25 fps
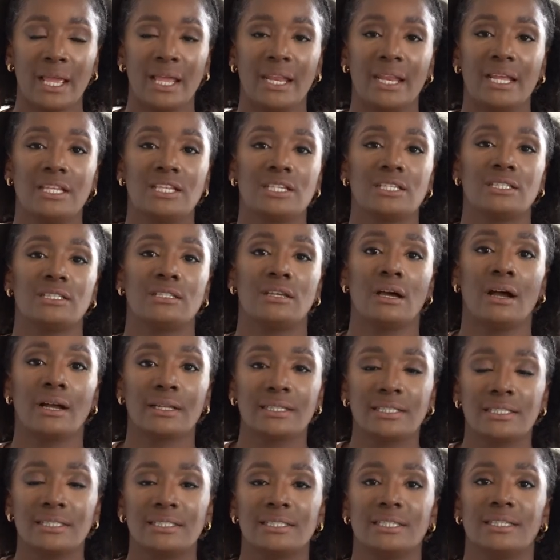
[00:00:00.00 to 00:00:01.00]
and I just
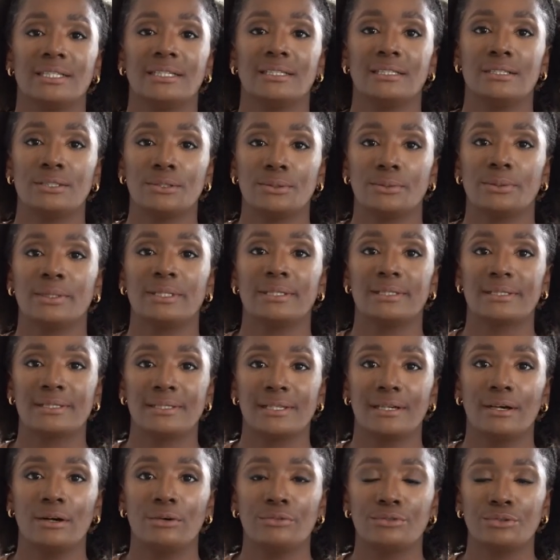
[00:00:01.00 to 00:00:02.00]
tucked it into
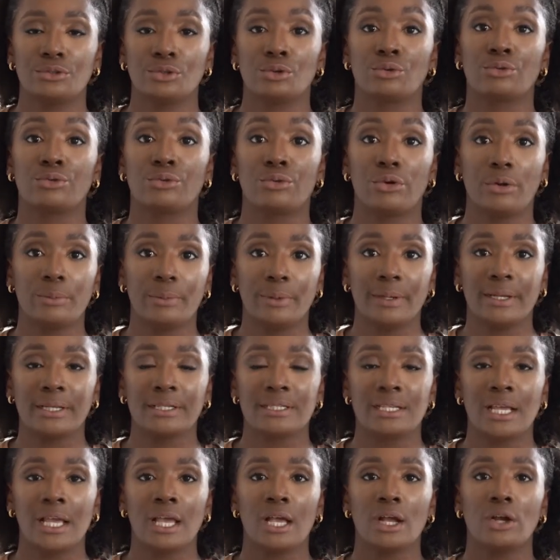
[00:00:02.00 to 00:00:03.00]
itself to crop
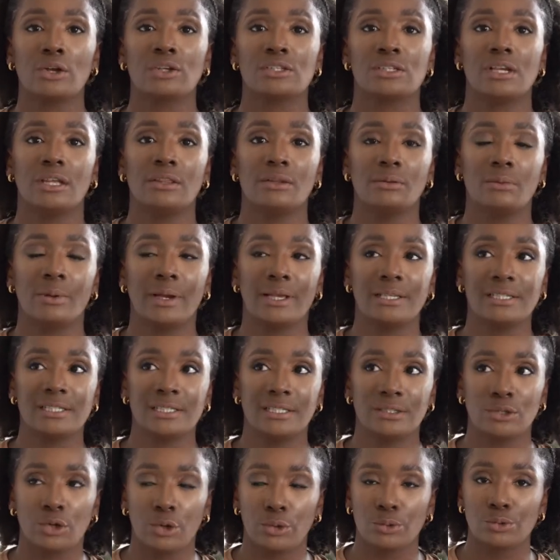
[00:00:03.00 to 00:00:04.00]
it, because otherwise
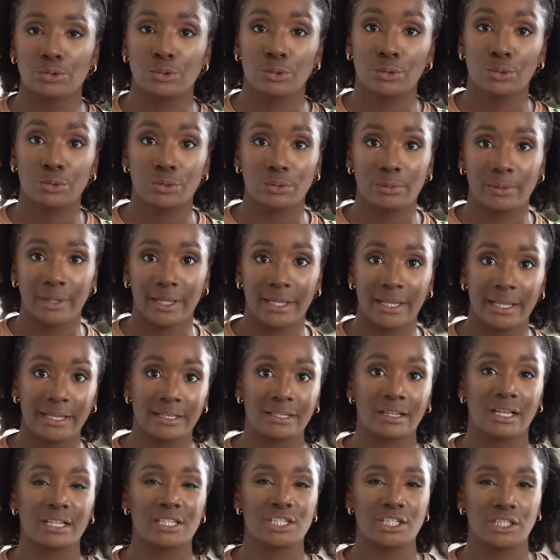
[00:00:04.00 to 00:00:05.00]
it goes all the way
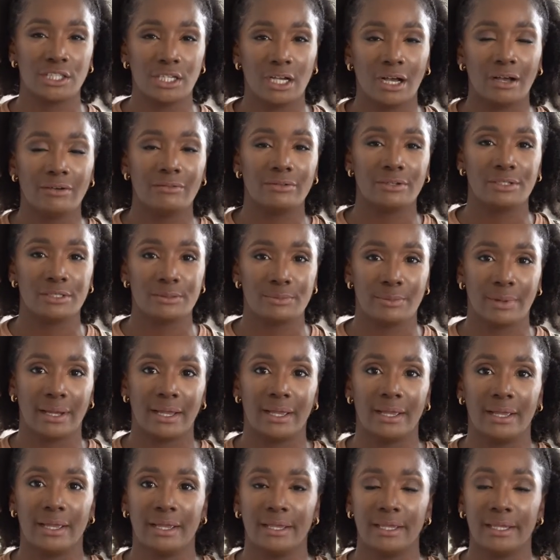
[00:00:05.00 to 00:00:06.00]
and actually covers
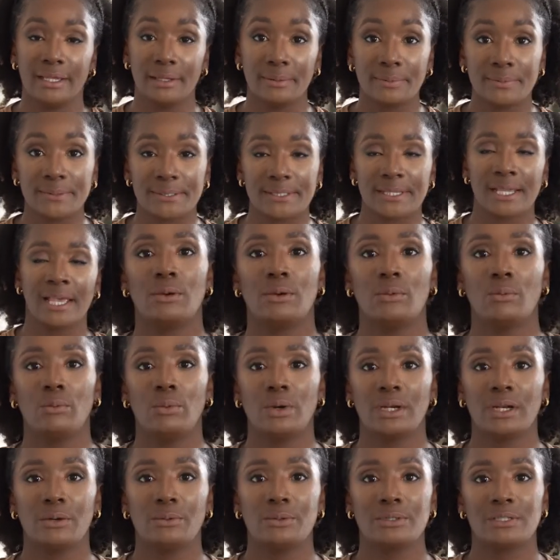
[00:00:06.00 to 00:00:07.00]
my hips.
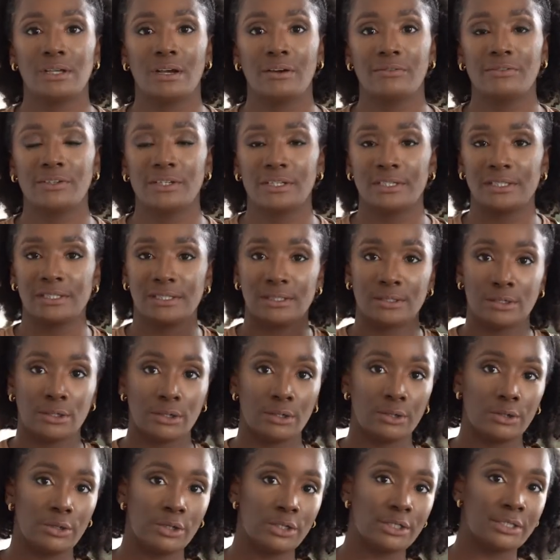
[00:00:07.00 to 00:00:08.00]
What I was after is the
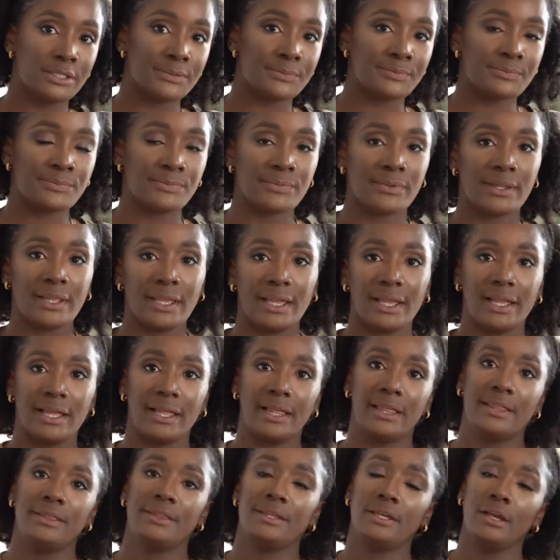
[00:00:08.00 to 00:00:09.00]
hood
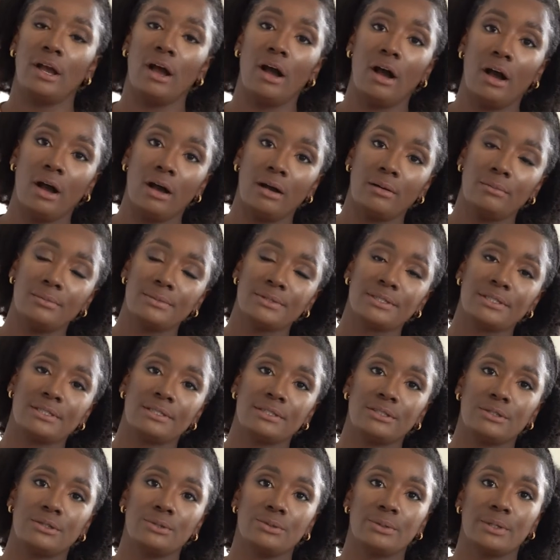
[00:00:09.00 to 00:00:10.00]
and the arms
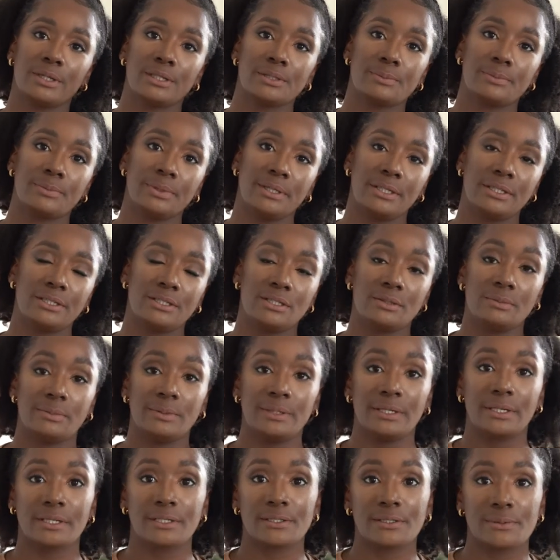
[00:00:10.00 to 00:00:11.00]
to
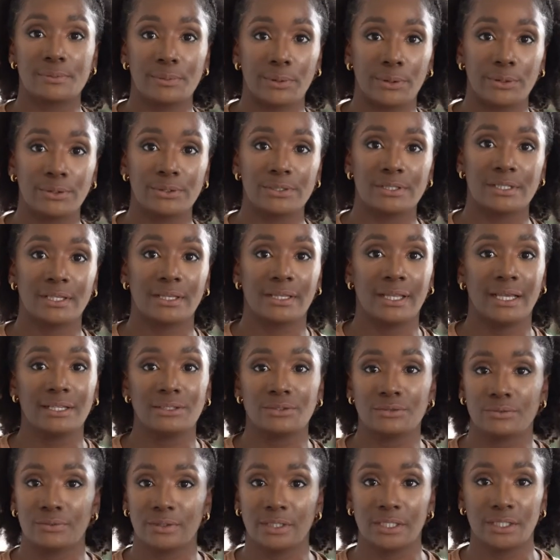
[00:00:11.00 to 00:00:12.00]
be exposed, and
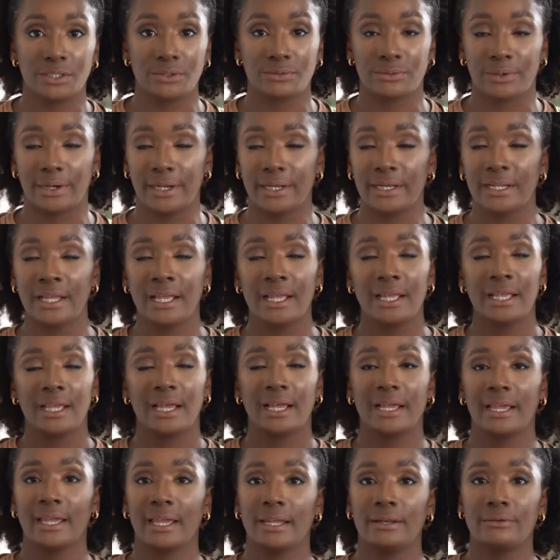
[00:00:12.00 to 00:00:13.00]
that's really great
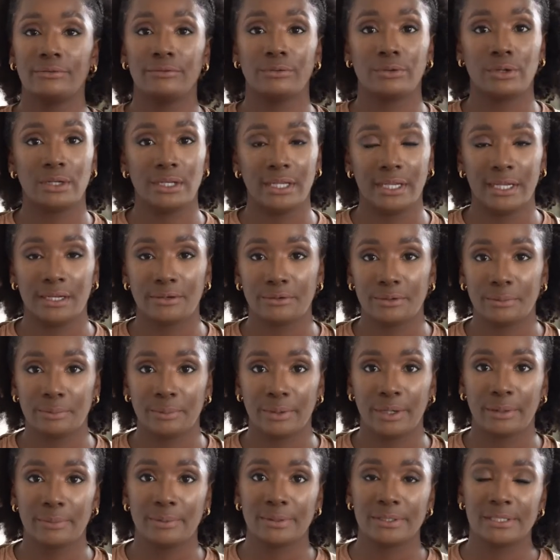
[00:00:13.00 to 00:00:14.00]
again for layering
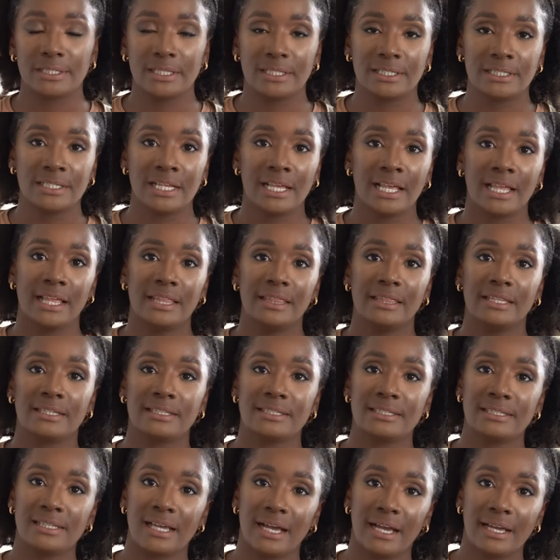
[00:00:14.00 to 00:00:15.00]
purposes. The
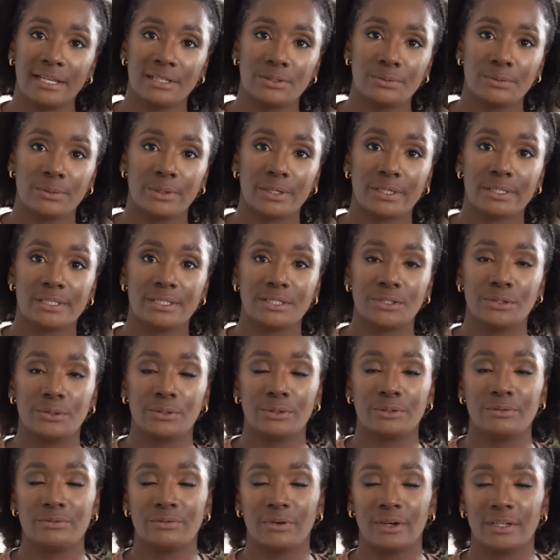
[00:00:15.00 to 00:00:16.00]
size works in your
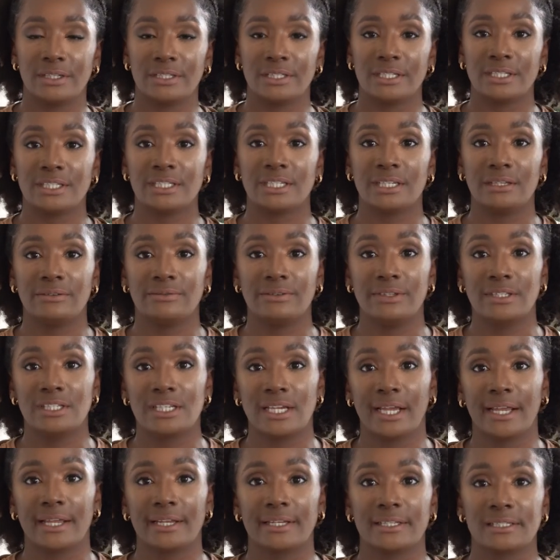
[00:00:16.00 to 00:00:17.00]
advantage if the
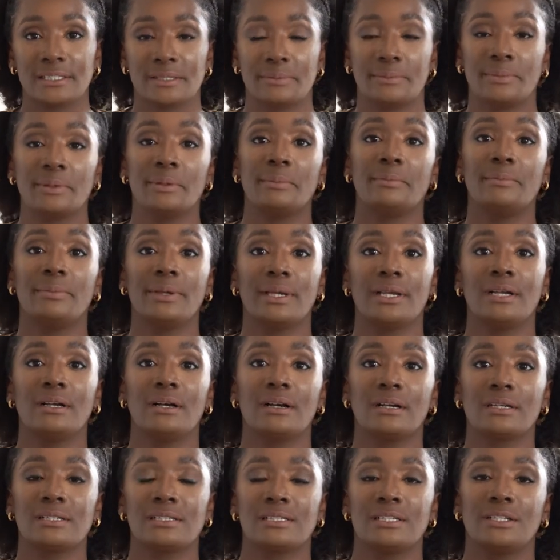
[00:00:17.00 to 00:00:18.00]
jacket is a bit bigger,
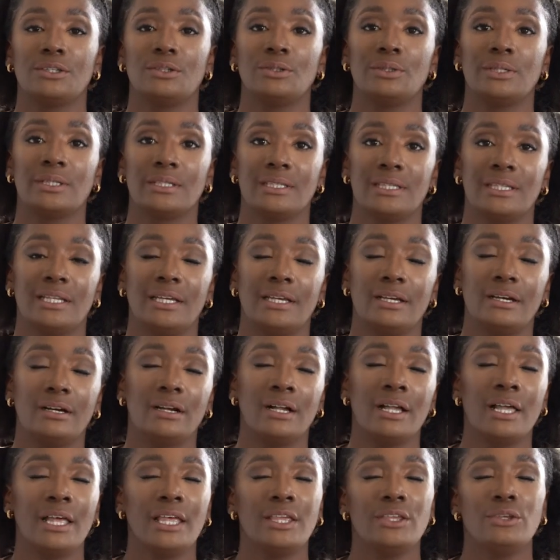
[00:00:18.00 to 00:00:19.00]
because then you can layer.
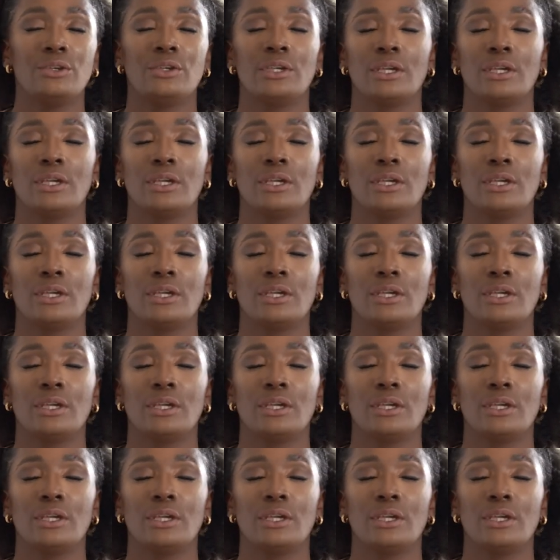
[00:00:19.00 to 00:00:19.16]
You